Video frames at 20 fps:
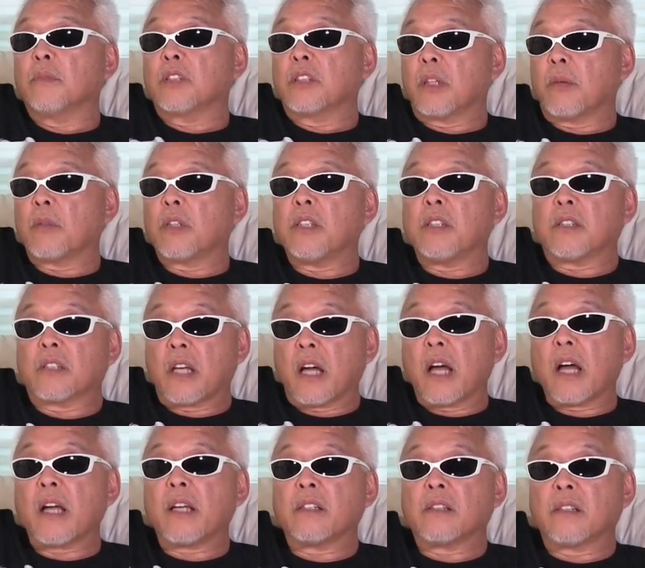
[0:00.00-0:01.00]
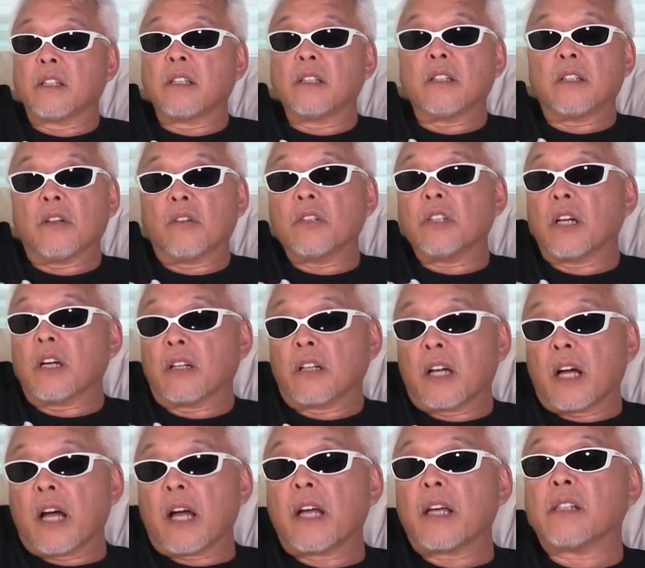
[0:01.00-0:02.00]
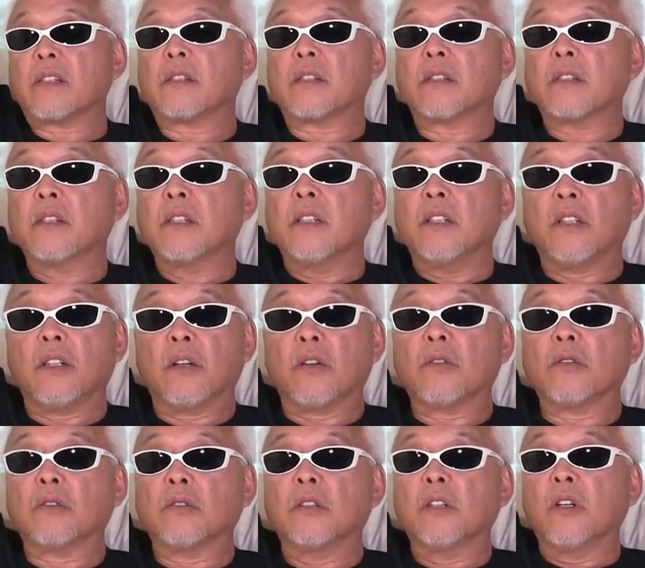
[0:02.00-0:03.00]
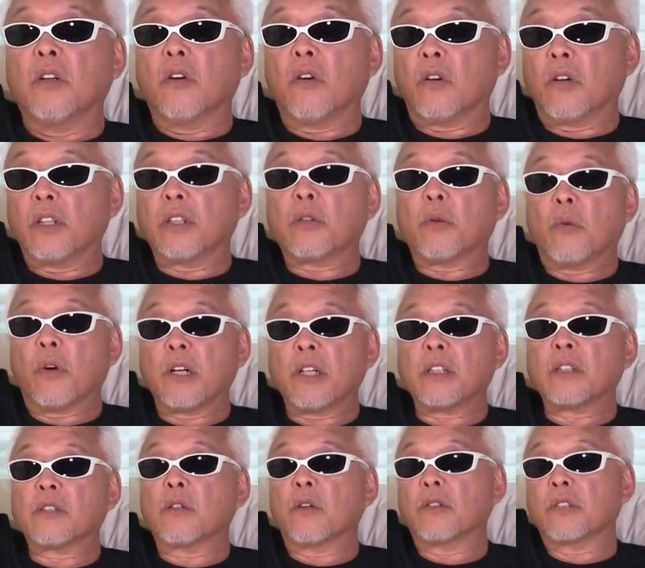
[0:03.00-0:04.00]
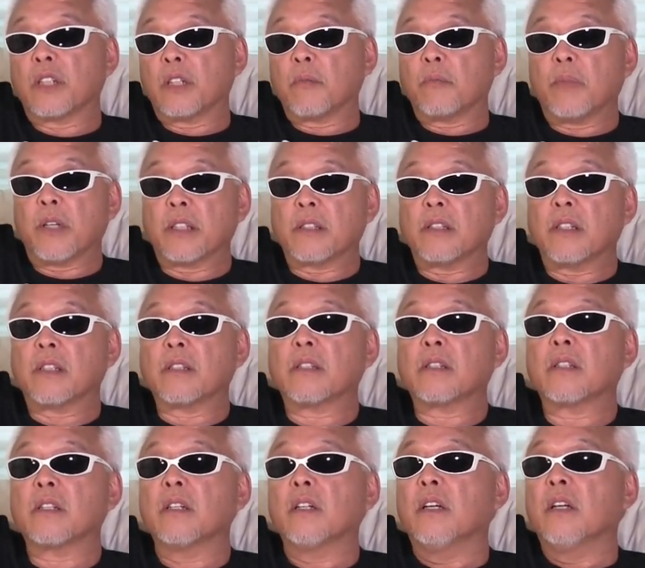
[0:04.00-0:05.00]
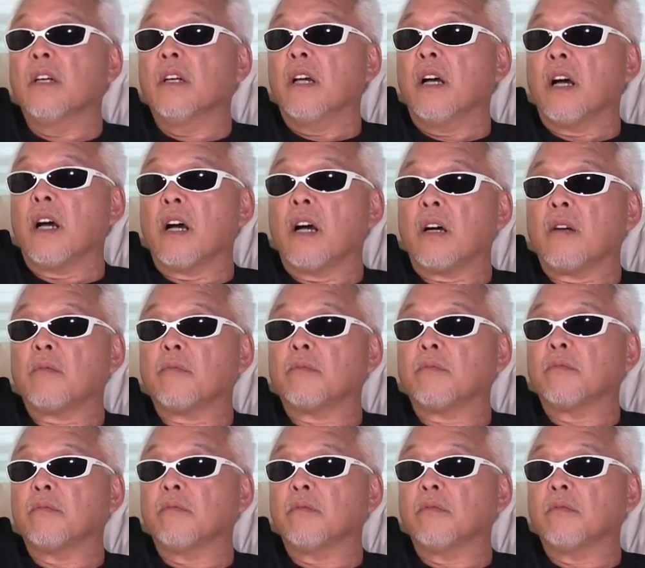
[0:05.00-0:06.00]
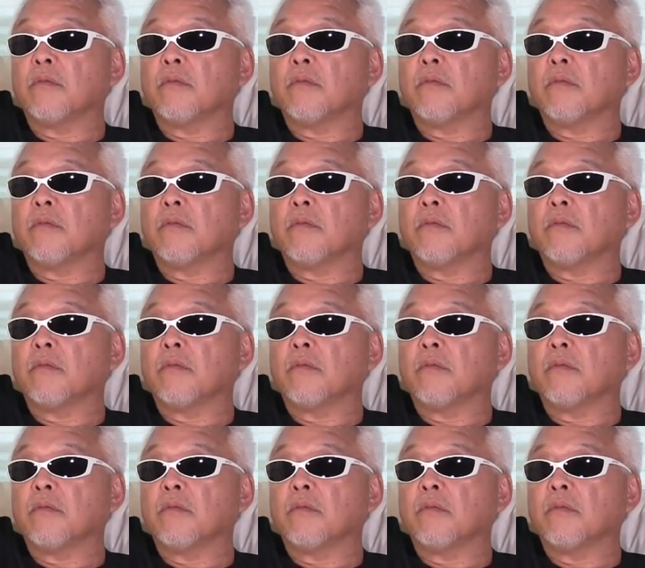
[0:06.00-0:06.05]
but some of these guys that, you know, young guys, you know, early 20s, goes into business, um,